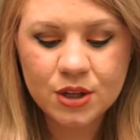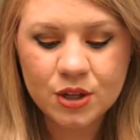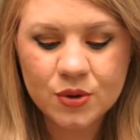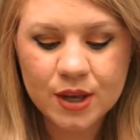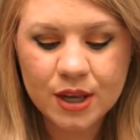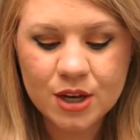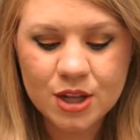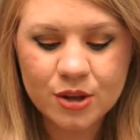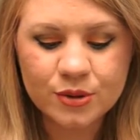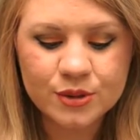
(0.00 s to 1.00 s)
you can
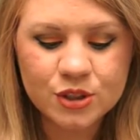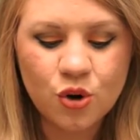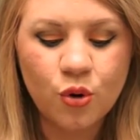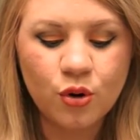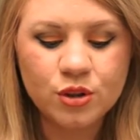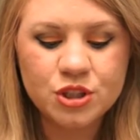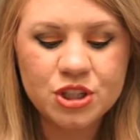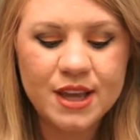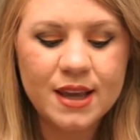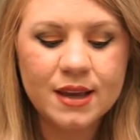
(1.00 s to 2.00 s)
use Coral
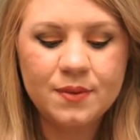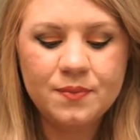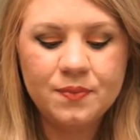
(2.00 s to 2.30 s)
Chic